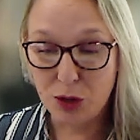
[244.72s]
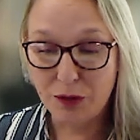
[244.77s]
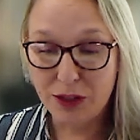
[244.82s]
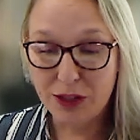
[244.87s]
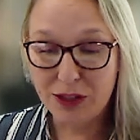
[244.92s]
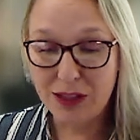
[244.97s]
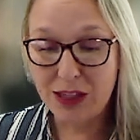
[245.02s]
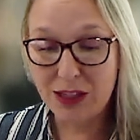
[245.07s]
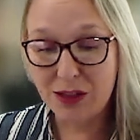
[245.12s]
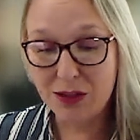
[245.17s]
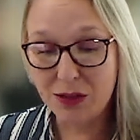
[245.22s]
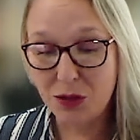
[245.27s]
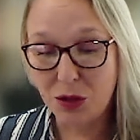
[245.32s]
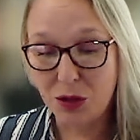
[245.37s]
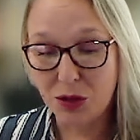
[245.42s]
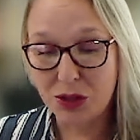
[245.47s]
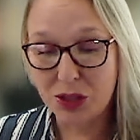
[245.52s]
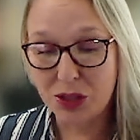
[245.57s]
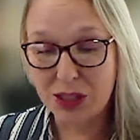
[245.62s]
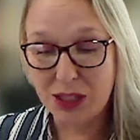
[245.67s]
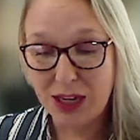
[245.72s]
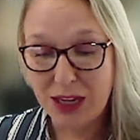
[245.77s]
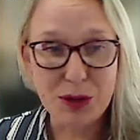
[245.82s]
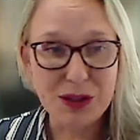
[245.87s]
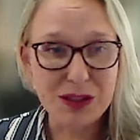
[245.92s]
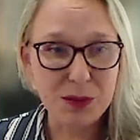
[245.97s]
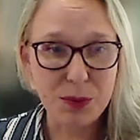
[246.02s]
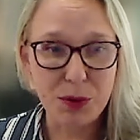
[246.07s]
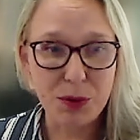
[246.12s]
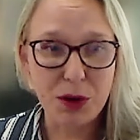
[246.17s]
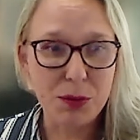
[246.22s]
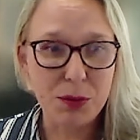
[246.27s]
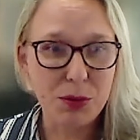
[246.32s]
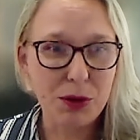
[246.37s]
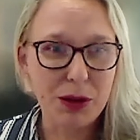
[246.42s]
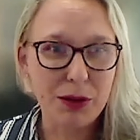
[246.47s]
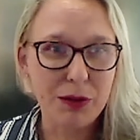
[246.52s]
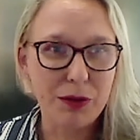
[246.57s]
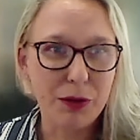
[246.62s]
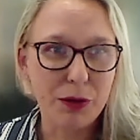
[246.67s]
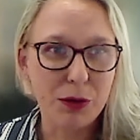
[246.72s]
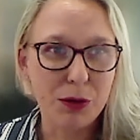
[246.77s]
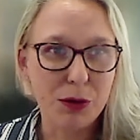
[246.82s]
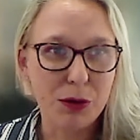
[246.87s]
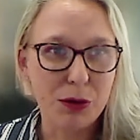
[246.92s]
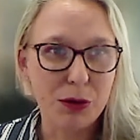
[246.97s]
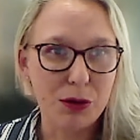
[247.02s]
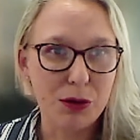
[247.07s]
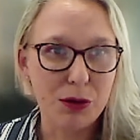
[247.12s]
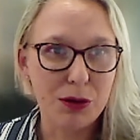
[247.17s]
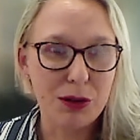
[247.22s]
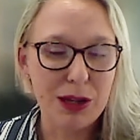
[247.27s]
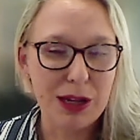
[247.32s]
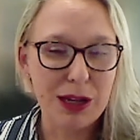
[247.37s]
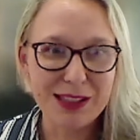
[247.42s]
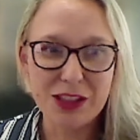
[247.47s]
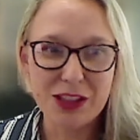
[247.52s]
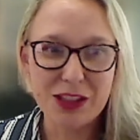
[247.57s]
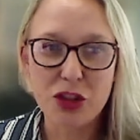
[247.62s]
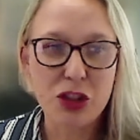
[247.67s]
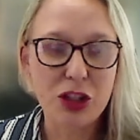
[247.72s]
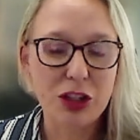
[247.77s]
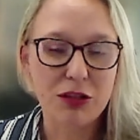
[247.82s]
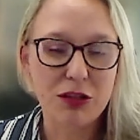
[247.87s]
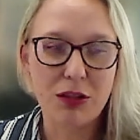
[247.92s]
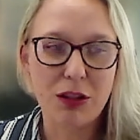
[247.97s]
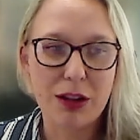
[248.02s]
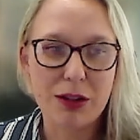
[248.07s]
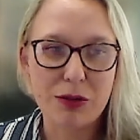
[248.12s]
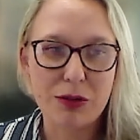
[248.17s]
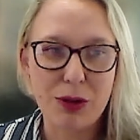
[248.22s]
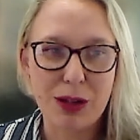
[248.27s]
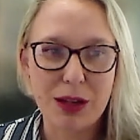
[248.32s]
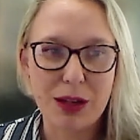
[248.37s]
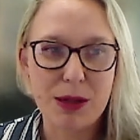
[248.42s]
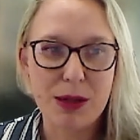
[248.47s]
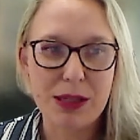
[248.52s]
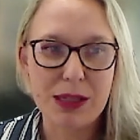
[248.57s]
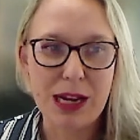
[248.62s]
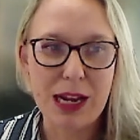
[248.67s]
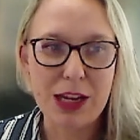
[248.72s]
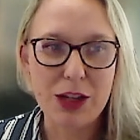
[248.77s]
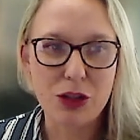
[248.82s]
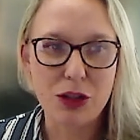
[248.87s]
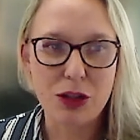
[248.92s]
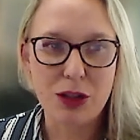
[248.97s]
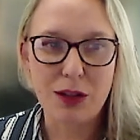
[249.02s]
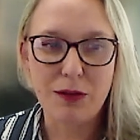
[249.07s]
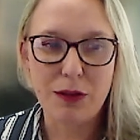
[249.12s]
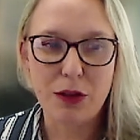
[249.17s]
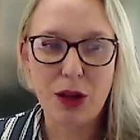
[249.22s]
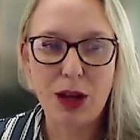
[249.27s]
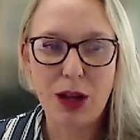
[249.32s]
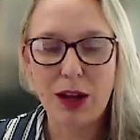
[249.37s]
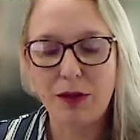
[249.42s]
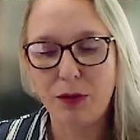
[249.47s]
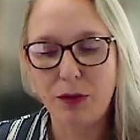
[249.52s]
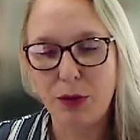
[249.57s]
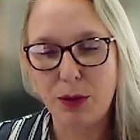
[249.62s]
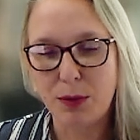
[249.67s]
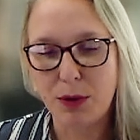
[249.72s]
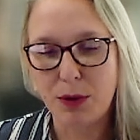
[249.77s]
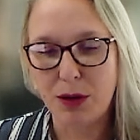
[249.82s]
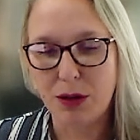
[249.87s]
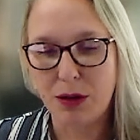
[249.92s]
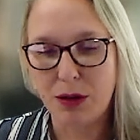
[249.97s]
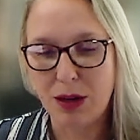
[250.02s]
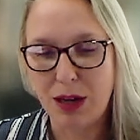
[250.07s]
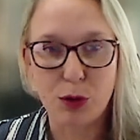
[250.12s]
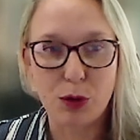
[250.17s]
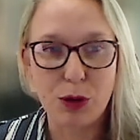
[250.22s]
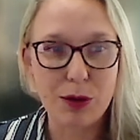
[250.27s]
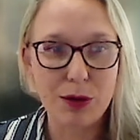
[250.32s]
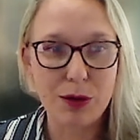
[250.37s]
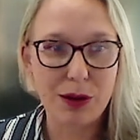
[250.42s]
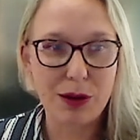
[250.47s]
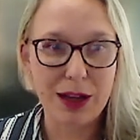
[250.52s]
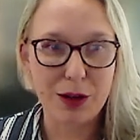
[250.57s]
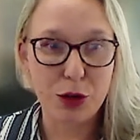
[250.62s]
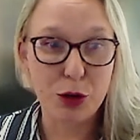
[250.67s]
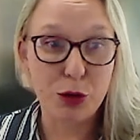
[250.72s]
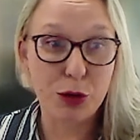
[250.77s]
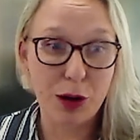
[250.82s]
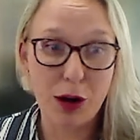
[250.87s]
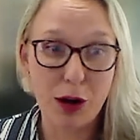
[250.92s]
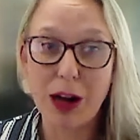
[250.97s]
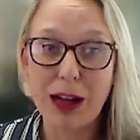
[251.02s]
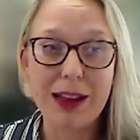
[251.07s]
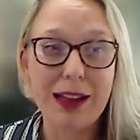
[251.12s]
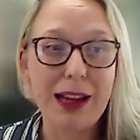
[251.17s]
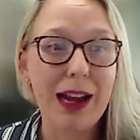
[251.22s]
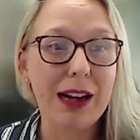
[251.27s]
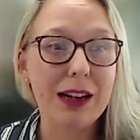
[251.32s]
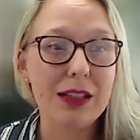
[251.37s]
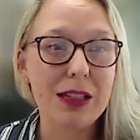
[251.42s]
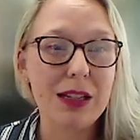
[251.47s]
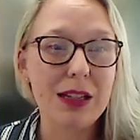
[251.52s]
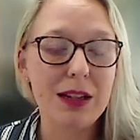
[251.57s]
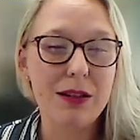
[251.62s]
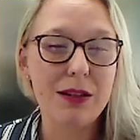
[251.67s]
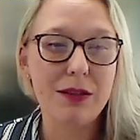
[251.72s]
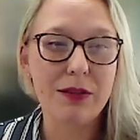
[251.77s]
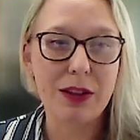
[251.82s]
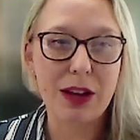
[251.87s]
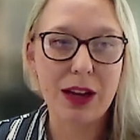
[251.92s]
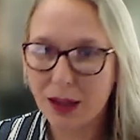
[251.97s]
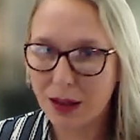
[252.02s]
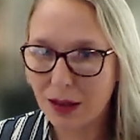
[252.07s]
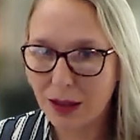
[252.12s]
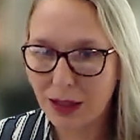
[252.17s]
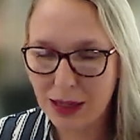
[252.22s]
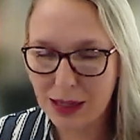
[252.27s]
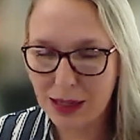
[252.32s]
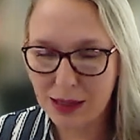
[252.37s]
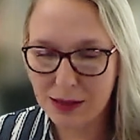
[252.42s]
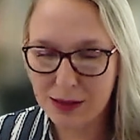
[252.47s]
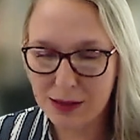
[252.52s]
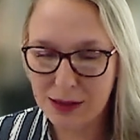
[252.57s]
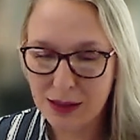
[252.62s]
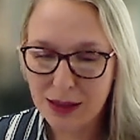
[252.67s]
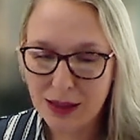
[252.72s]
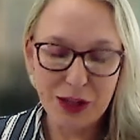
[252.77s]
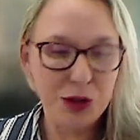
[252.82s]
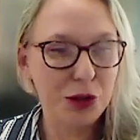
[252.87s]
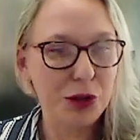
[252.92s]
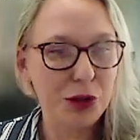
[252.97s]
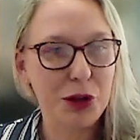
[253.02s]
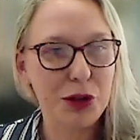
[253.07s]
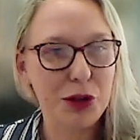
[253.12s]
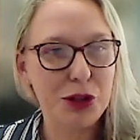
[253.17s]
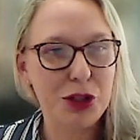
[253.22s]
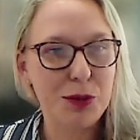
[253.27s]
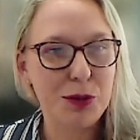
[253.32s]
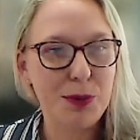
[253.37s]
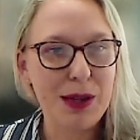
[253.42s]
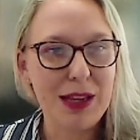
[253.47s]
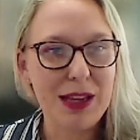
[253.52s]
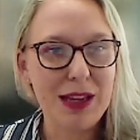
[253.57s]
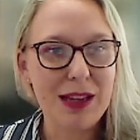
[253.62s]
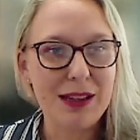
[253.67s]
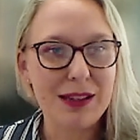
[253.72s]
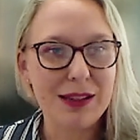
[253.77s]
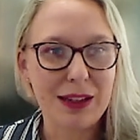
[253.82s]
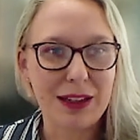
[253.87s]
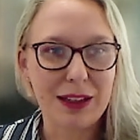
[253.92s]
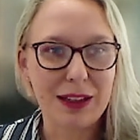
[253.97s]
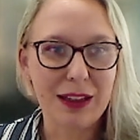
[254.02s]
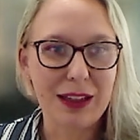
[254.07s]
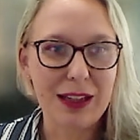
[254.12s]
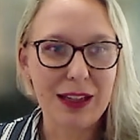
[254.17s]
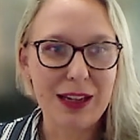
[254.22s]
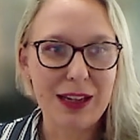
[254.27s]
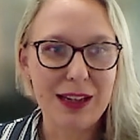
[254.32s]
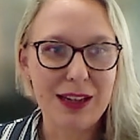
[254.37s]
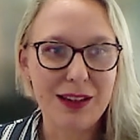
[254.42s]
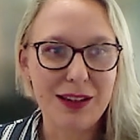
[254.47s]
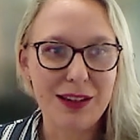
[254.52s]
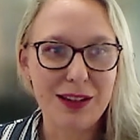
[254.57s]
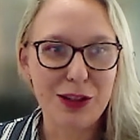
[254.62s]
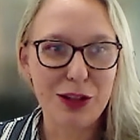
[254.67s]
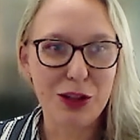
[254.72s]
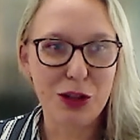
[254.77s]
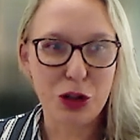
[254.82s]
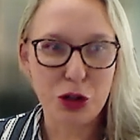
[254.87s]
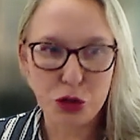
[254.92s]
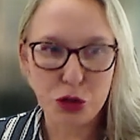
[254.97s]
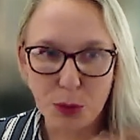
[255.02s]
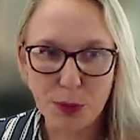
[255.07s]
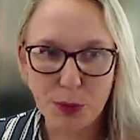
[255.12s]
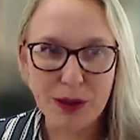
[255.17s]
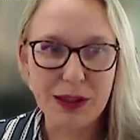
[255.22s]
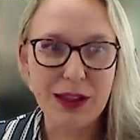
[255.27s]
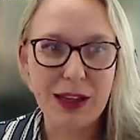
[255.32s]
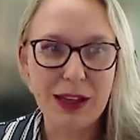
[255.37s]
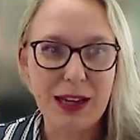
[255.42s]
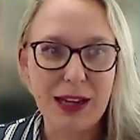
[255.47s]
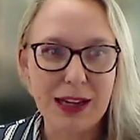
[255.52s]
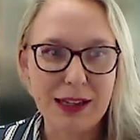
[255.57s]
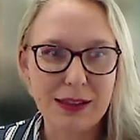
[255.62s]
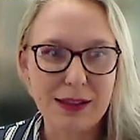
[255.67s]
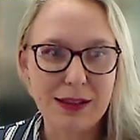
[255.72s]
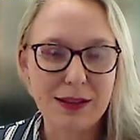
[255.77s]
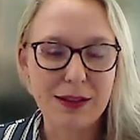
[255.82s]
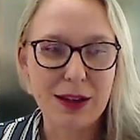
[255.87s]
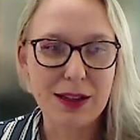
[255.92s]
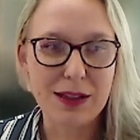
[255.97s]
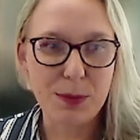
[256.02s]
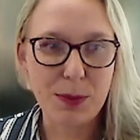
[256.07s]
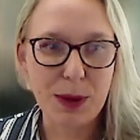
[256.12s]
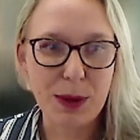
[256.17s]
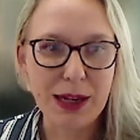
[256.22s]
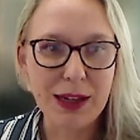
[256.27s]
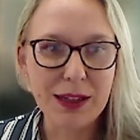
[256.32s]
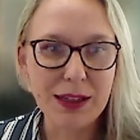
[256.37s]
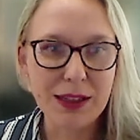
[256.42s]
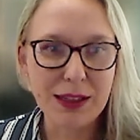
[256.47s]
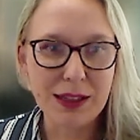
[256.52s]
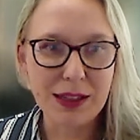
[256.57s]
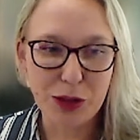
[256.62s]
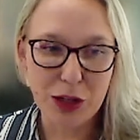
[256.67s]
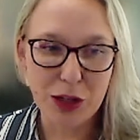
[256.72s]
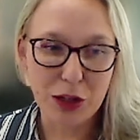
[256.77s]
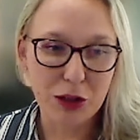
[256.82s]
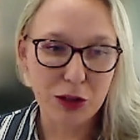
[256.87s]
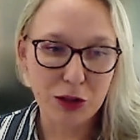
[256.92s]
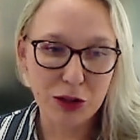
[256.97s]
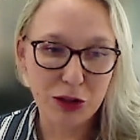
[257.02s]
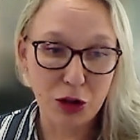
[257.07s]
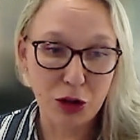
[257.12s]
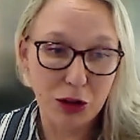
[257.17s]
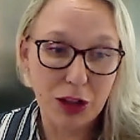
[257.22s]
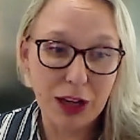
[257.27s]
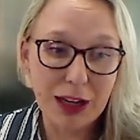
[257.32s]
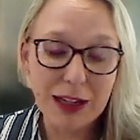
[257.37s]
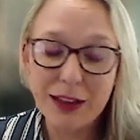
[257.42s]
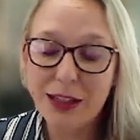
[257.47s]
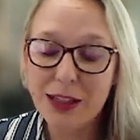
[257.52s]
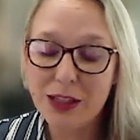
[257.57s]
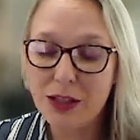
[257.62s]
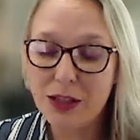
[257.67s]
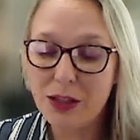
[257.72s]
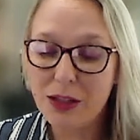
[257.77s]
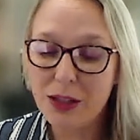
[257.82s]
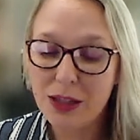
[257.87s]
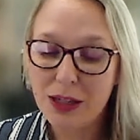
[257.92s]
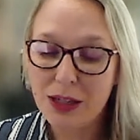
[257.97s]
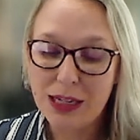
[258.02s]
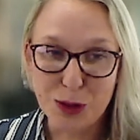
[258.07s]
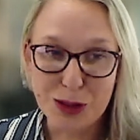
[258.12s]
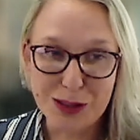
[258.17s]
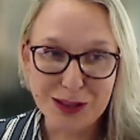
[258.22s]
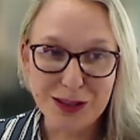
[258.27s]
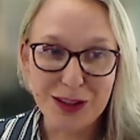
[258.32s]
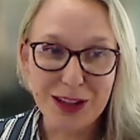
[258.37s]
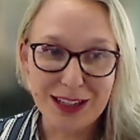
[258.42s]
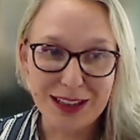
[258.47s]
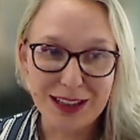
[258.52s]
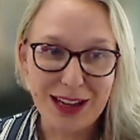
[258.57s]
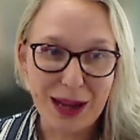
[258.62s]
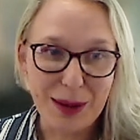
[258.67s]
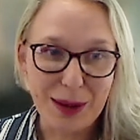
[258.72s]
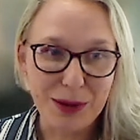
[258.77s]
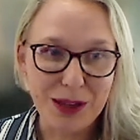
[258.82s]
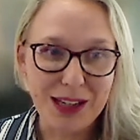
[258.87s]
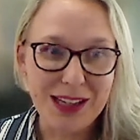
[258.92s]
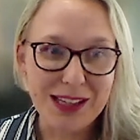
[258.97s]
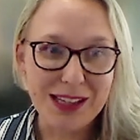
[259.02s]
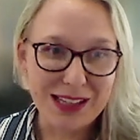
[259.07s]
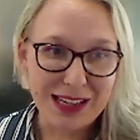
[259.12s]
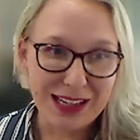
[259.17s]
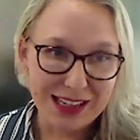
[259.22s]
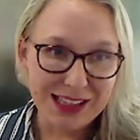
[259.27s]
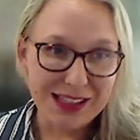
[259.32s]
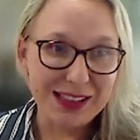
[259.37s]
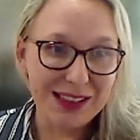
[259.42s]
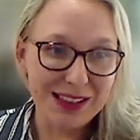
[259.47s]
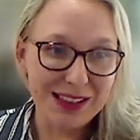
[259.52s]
obviously is not always appropriate for such a generalized recommendation. If you have women or who are highly active athletes, they're not going to be suddenly, dropping their exercise back, or they're not likely to. What's likely happening is they're